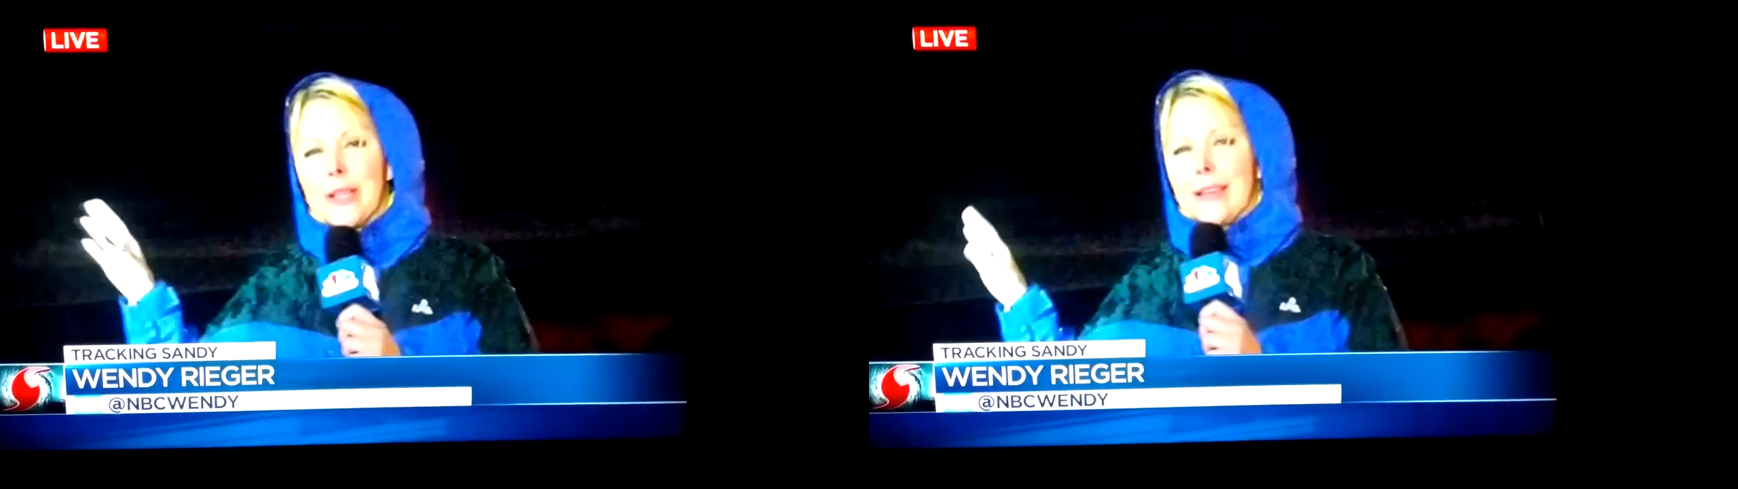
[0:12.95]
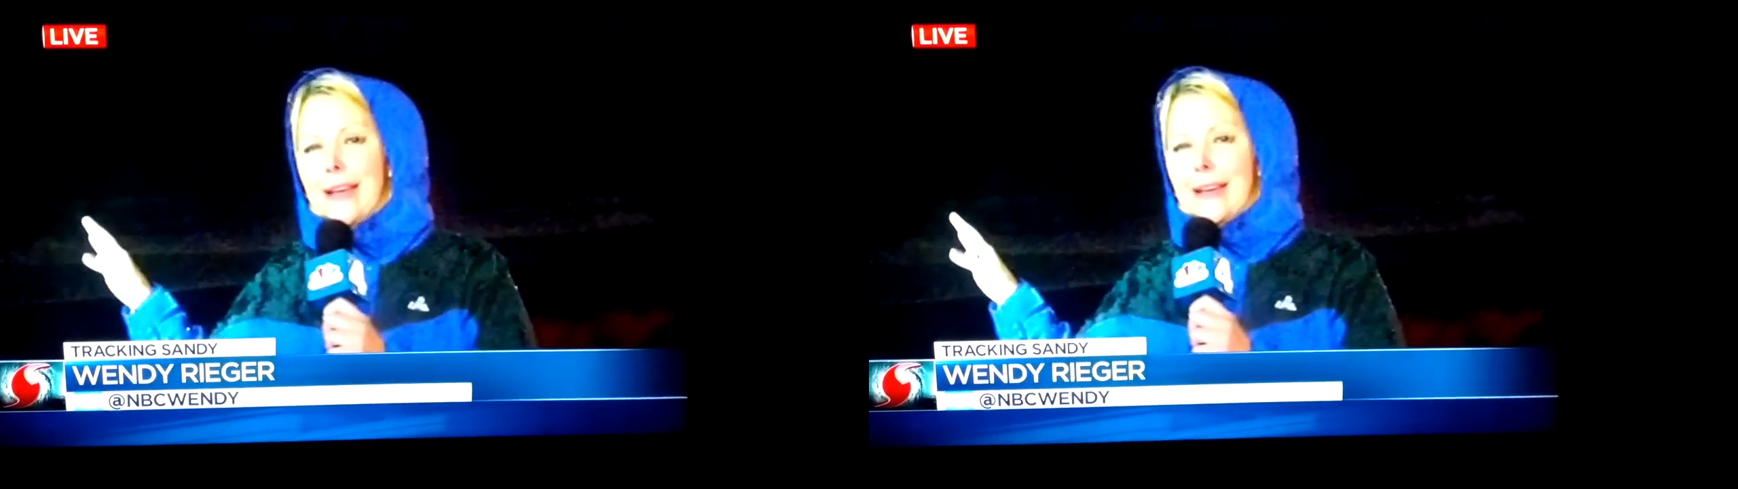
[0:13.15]

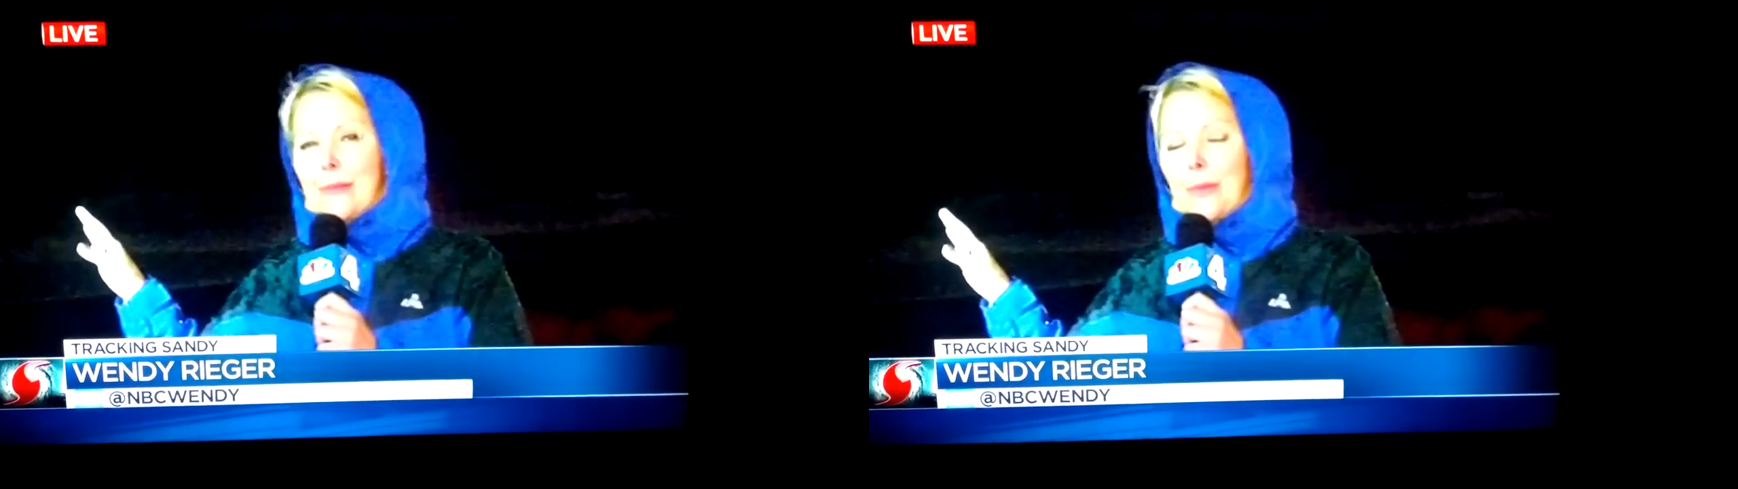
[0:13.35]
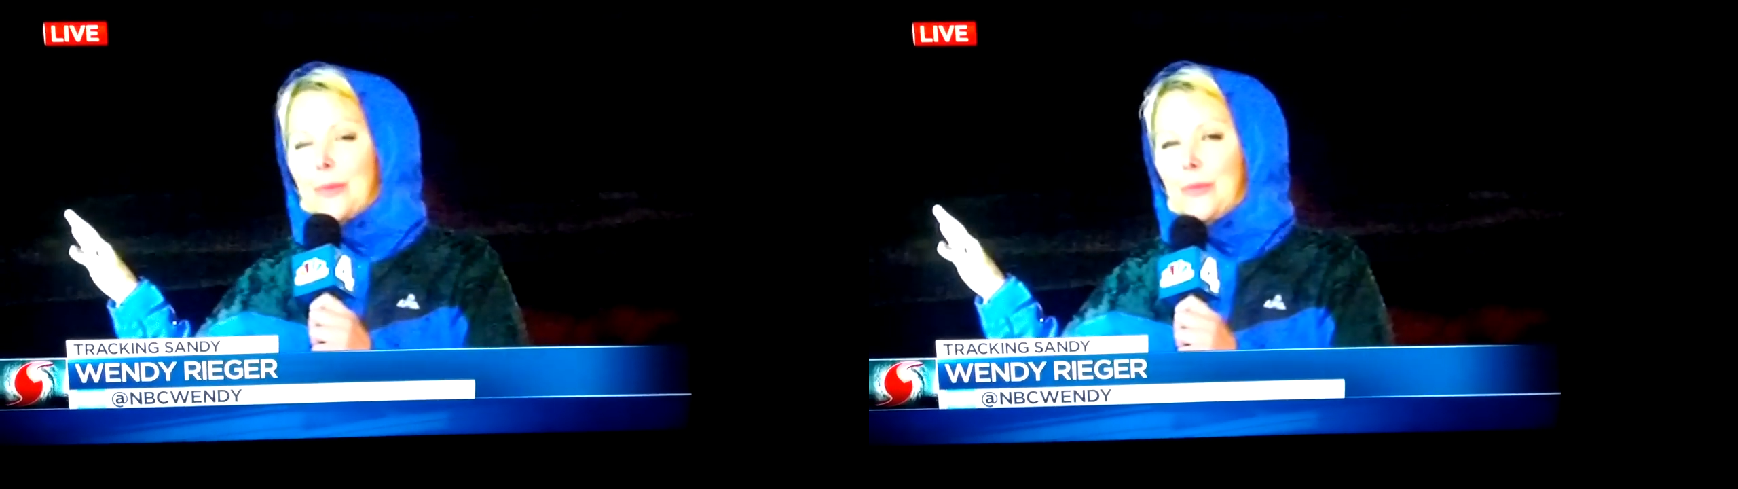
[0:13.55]
to uh,
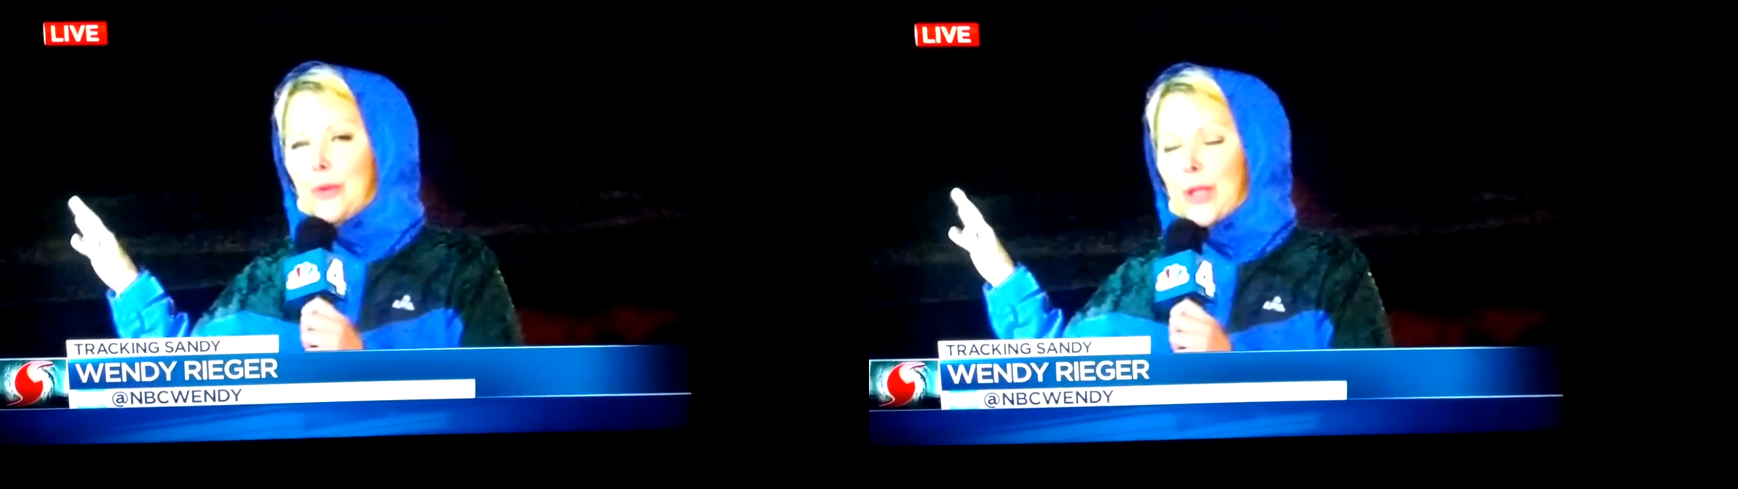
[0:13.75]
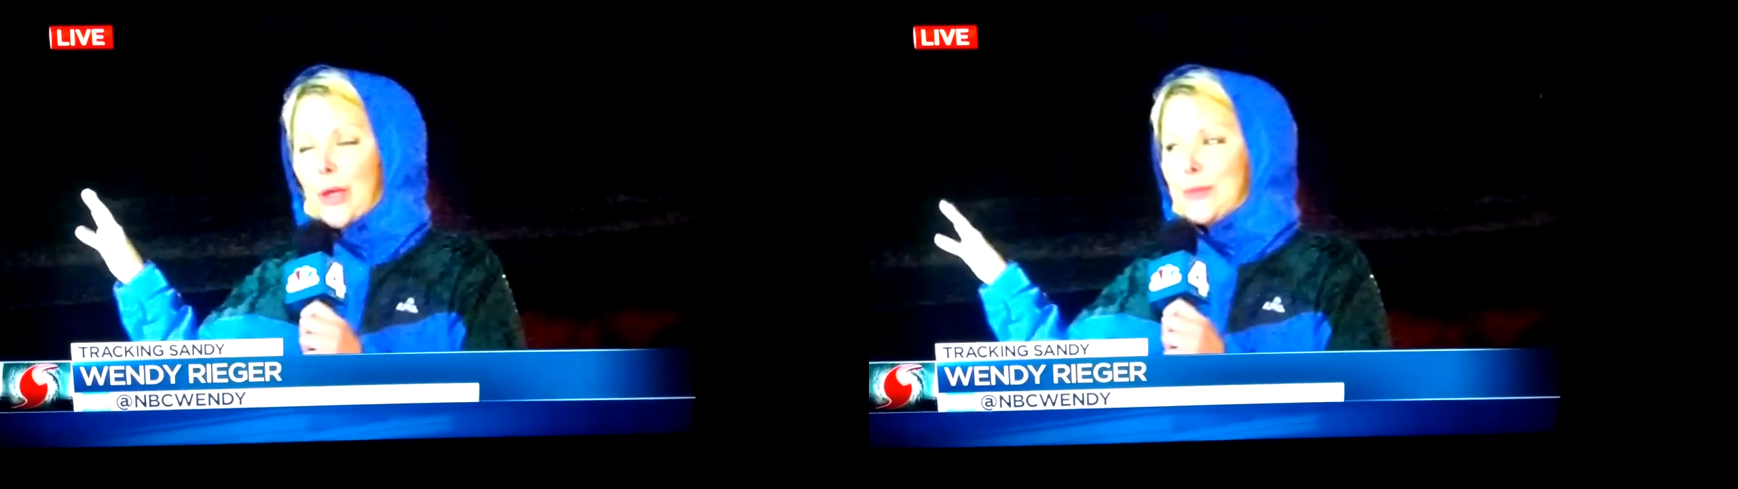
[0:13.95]

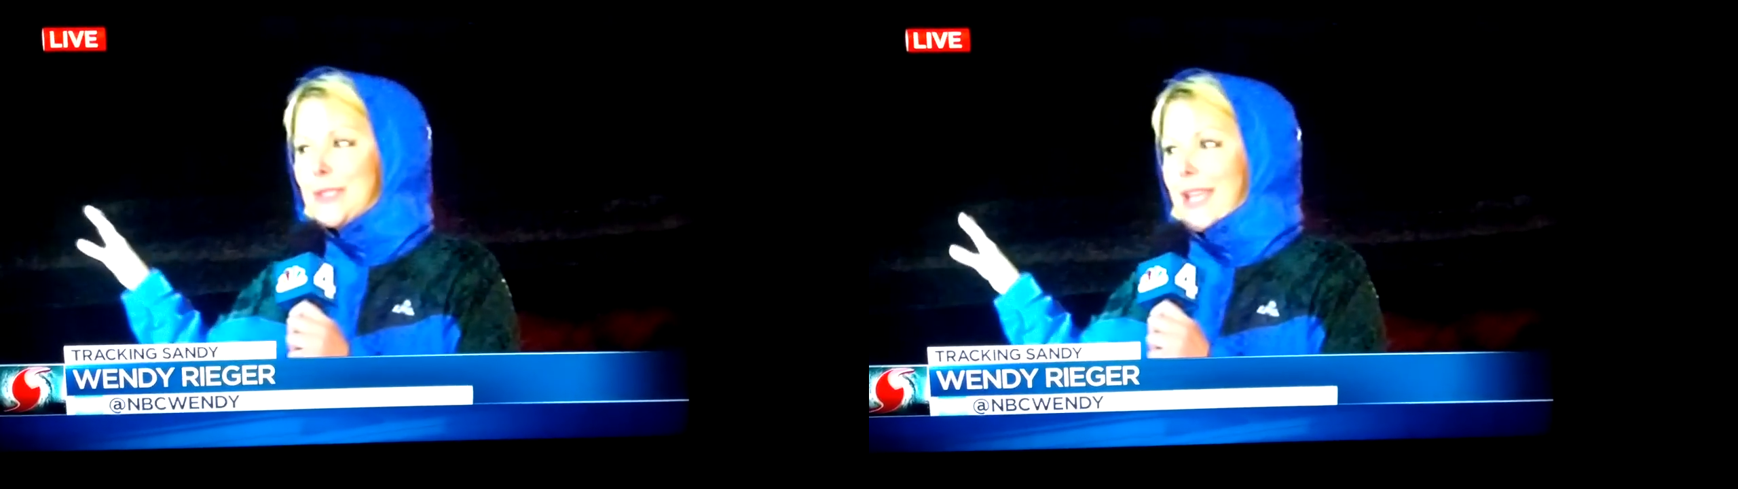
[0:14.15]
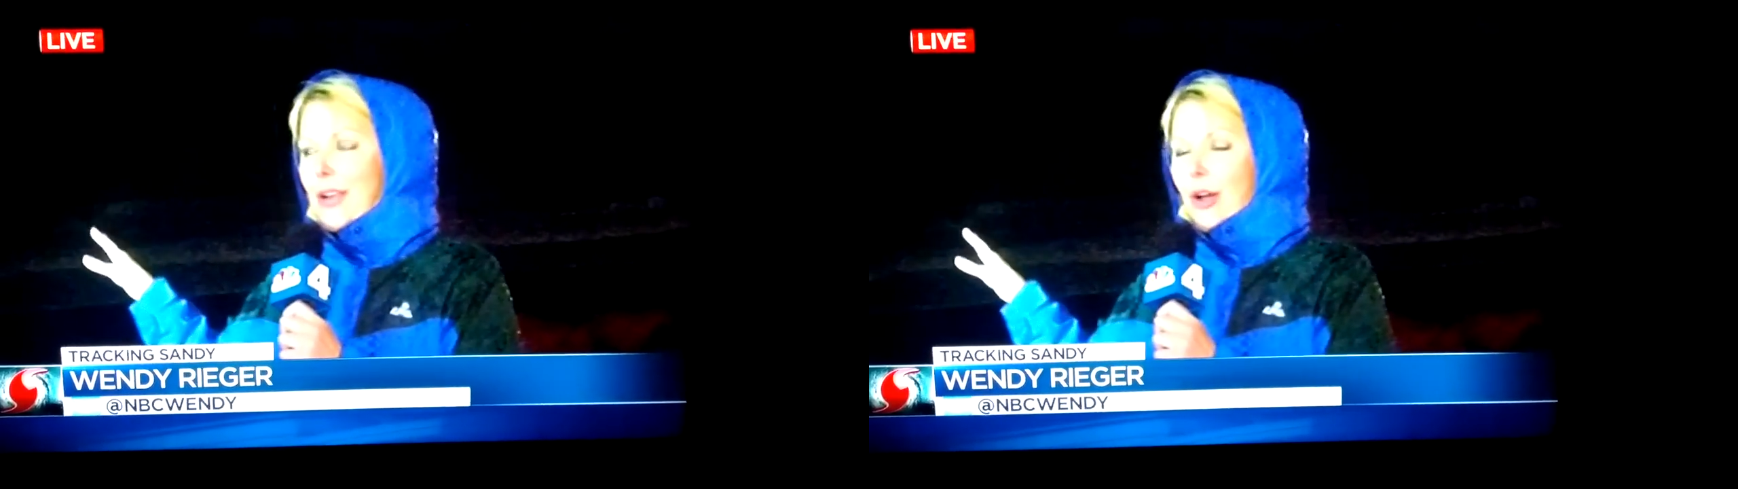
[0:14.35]
bring you up to
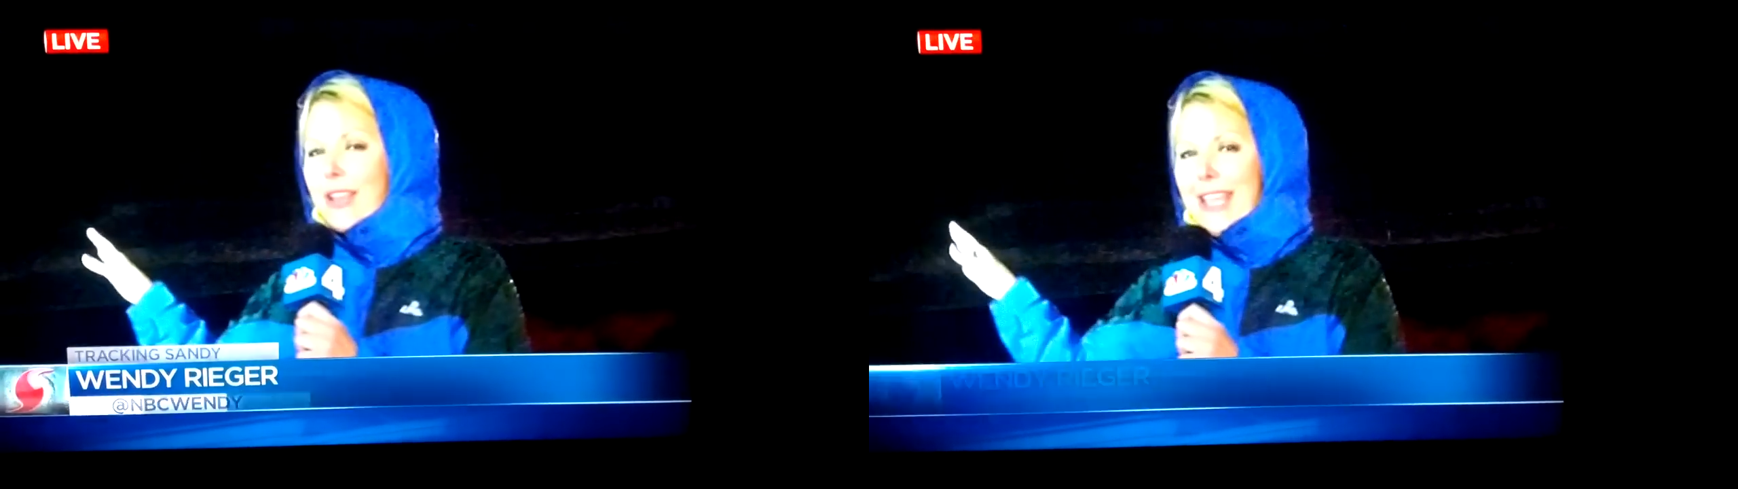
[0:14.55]
date on